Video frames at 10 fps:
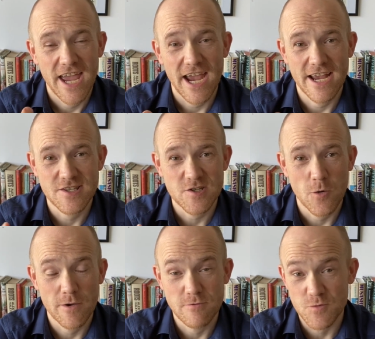and so
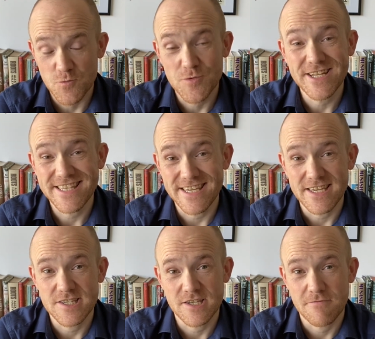it was really
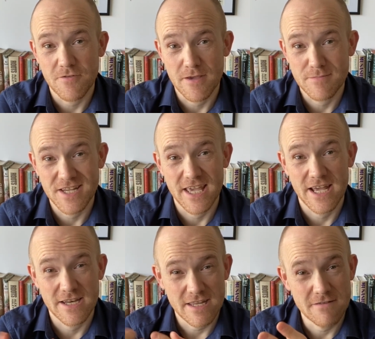easy for them to
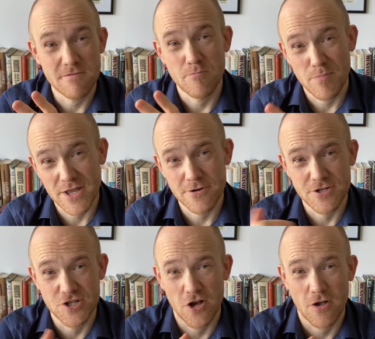get even better
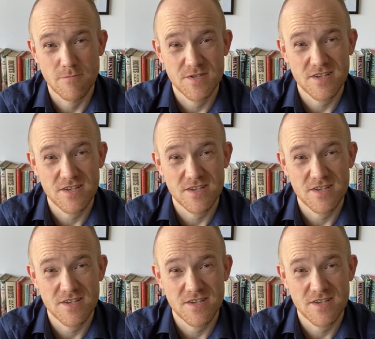jobs.